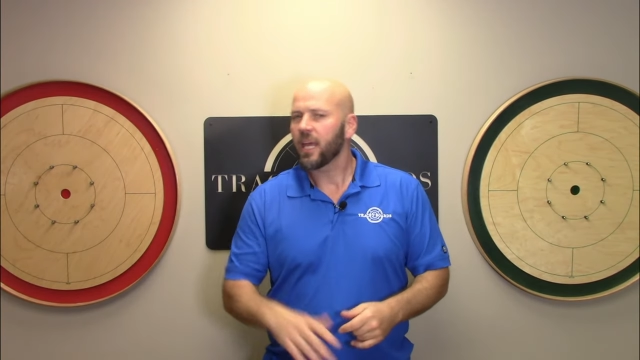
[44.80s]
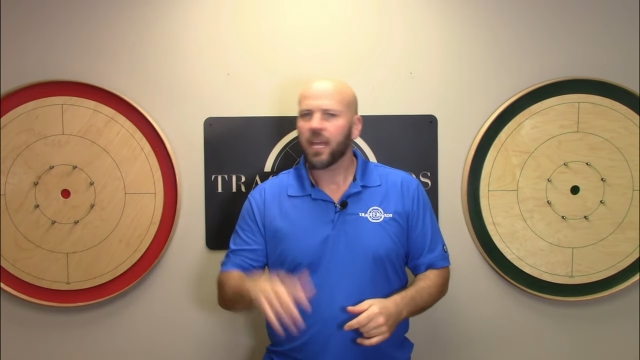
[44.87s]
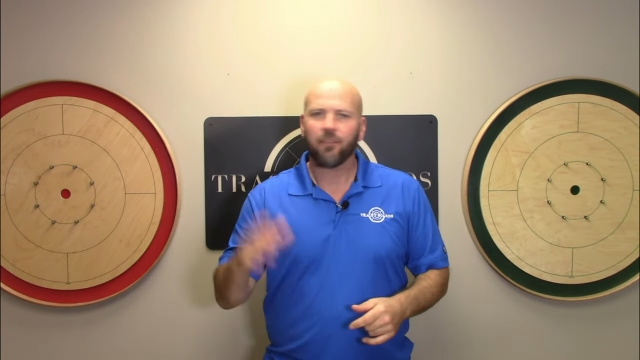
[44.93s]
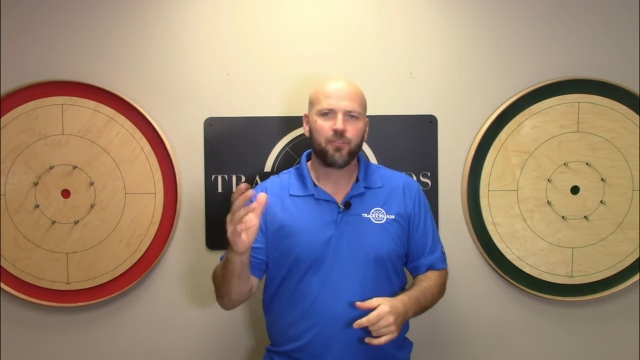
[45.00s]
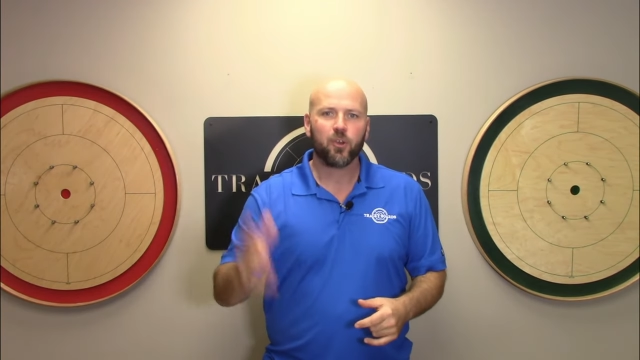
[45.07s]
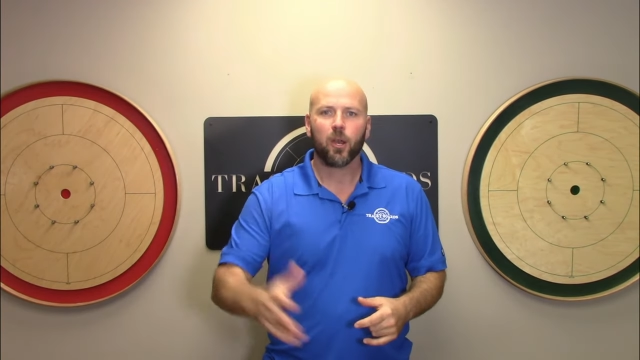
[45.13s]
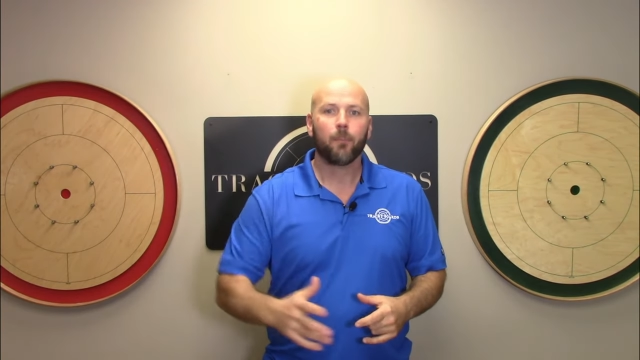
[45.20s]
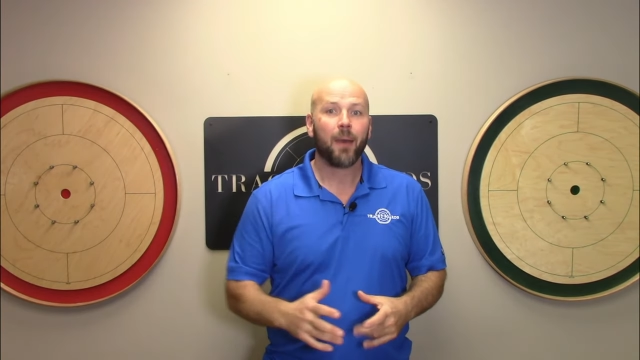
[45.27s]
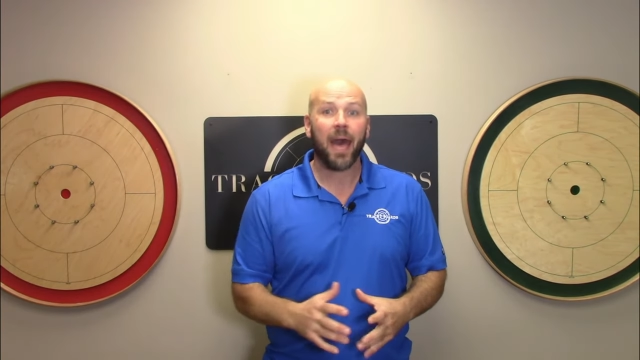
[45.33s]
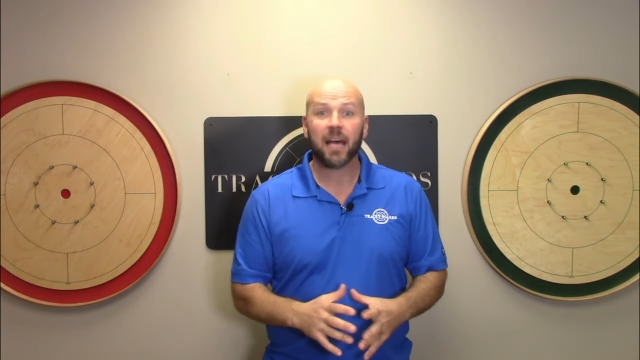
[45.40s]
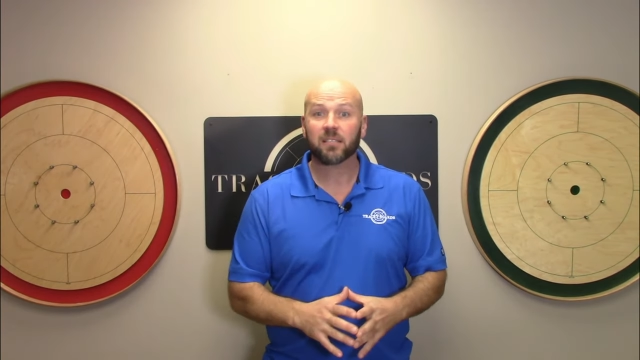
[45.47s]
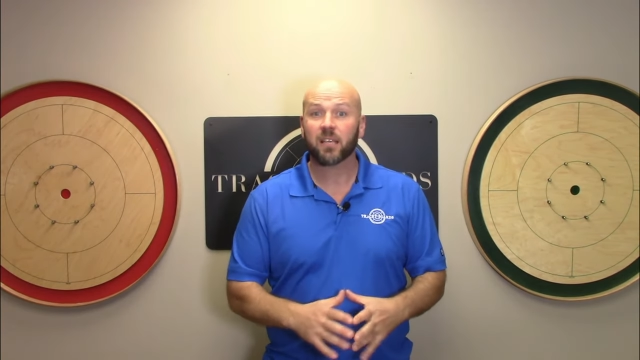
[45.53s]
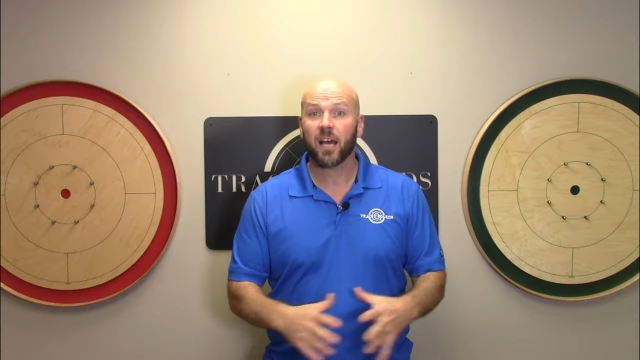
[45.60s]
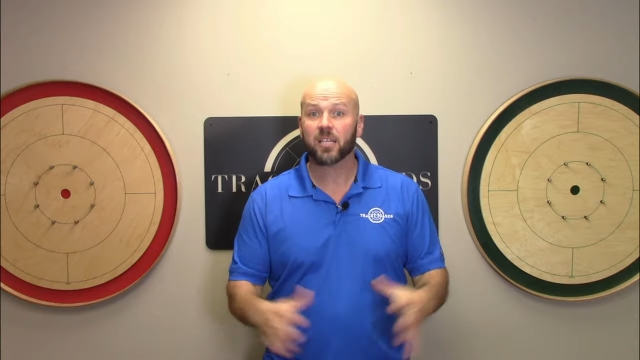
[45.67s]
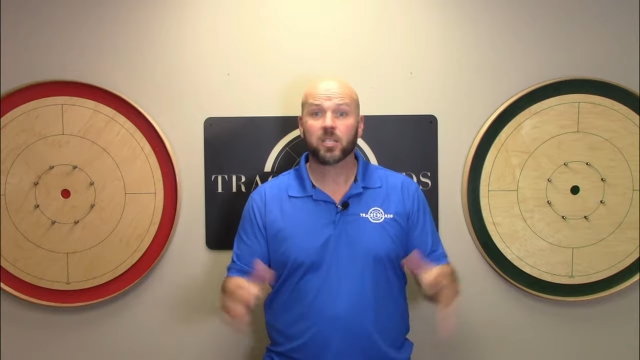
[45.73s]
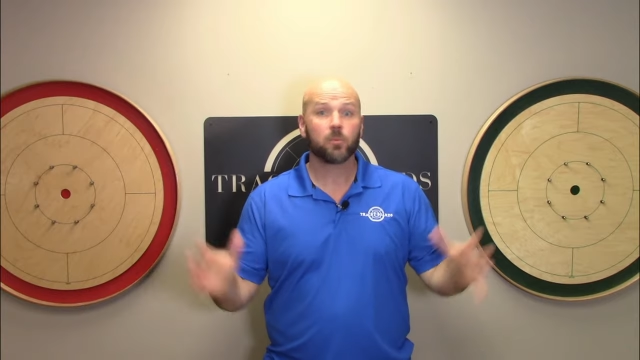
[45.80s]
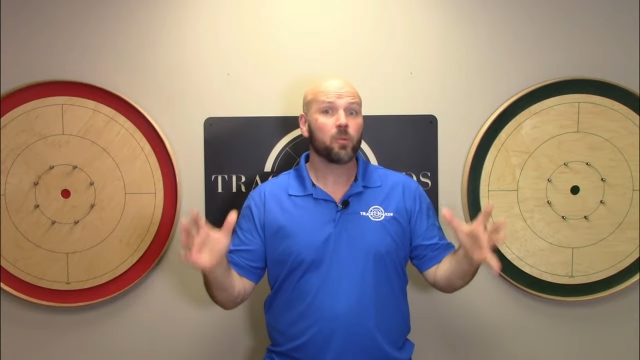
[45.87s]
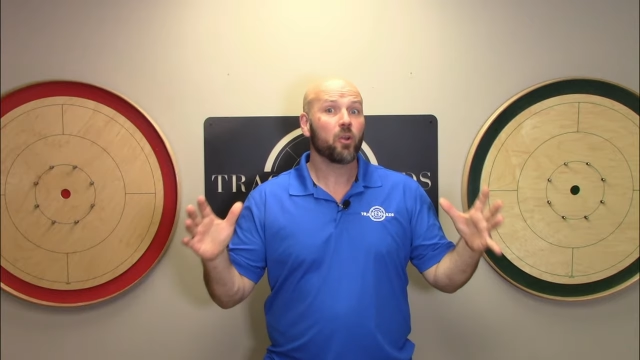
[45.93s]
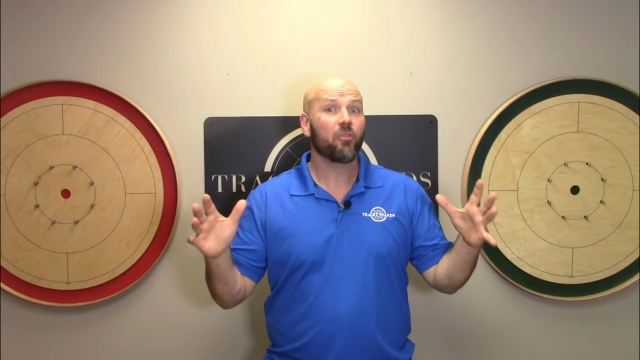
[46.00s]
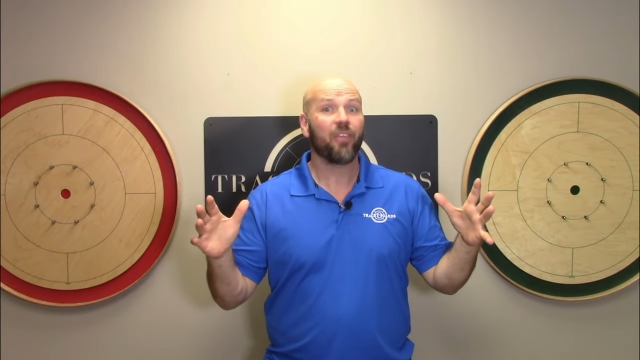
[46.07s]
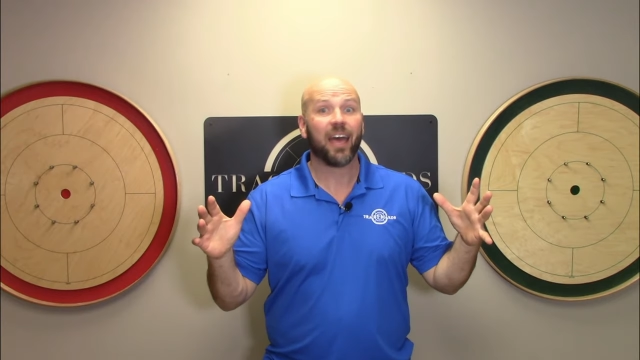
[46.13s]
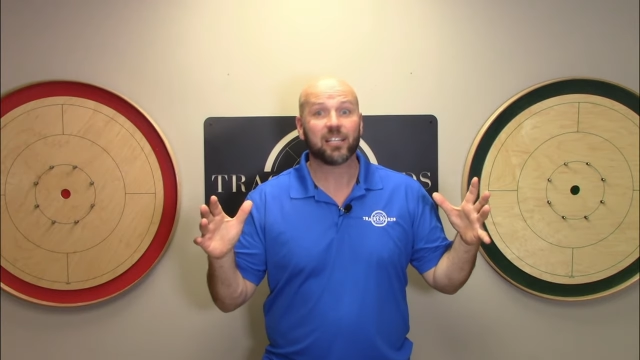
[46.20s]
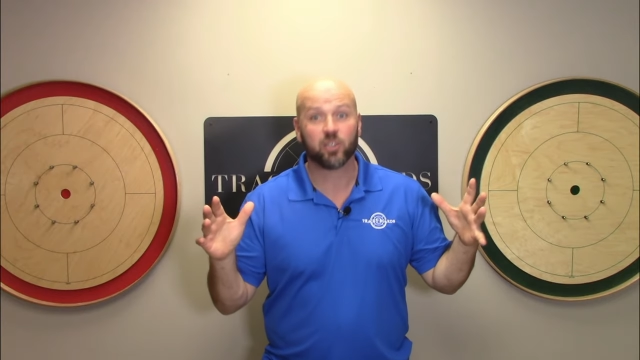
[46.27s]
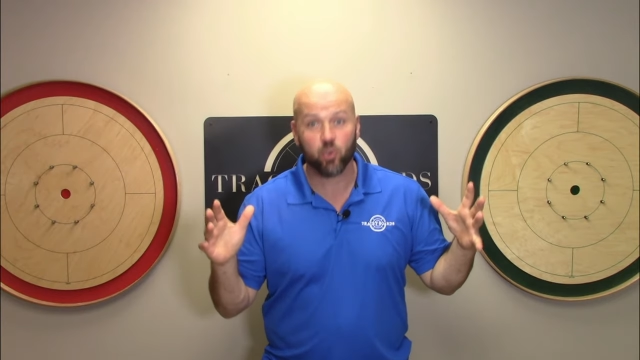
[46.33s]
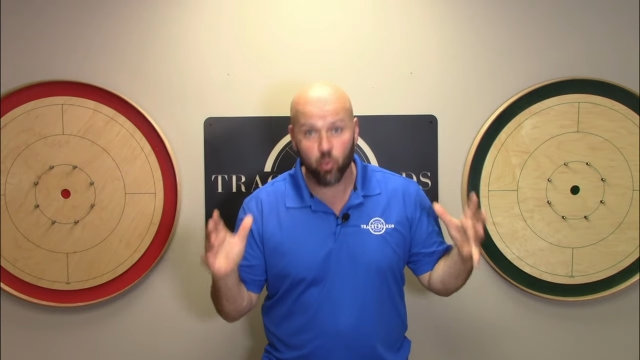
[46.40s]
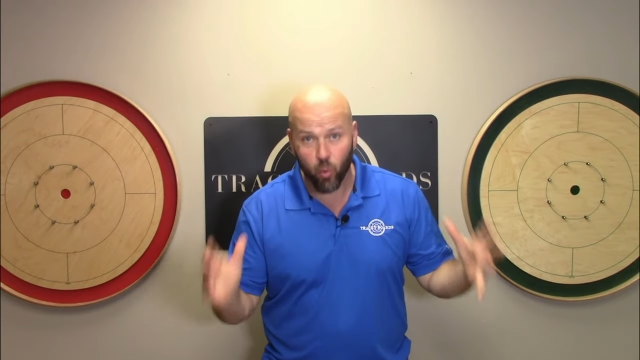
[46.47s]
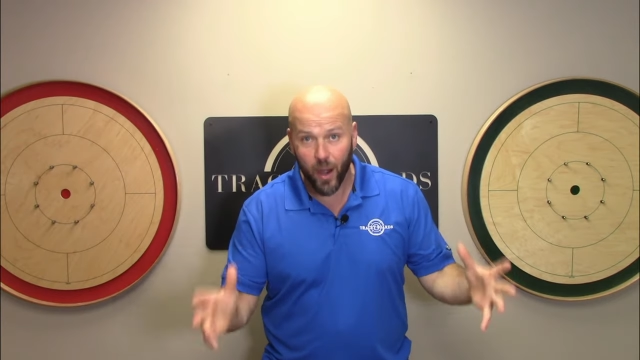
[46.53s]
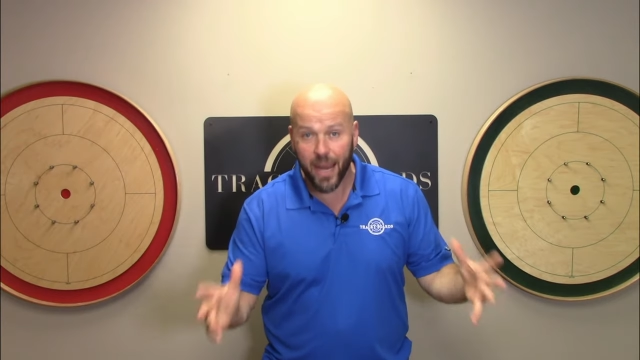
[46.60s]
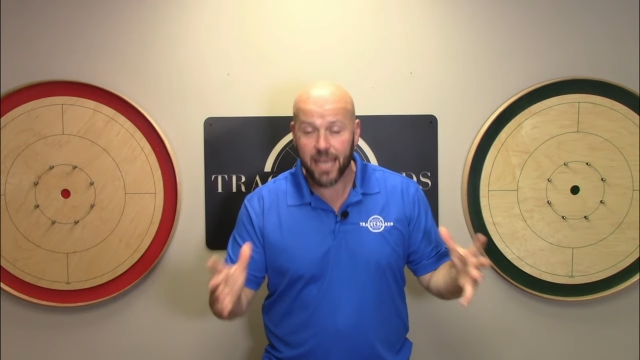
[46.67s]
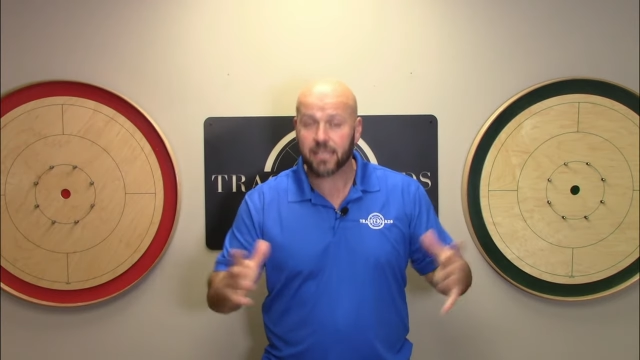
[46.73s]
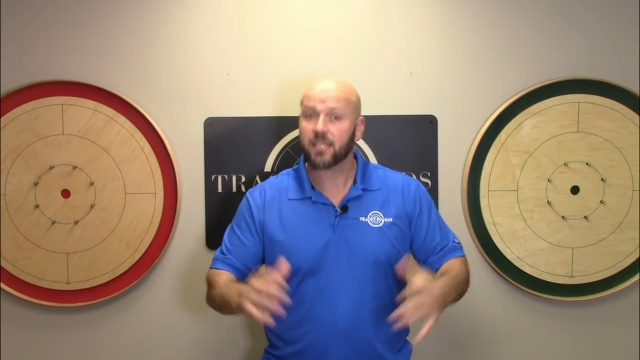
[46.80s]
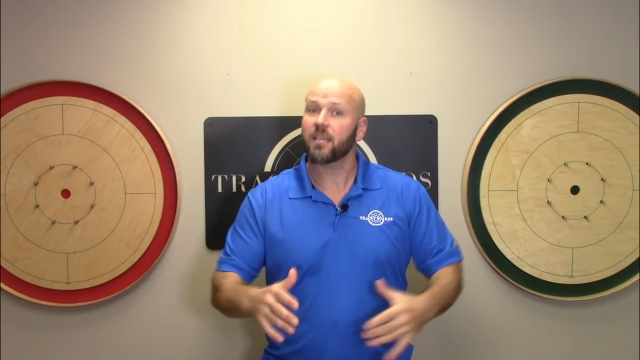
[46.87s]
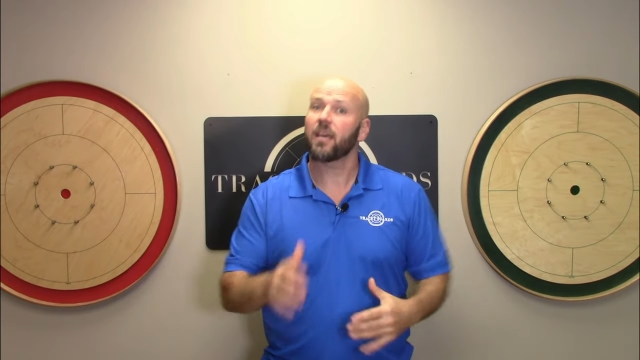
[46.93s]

If you're a past customer, that's great.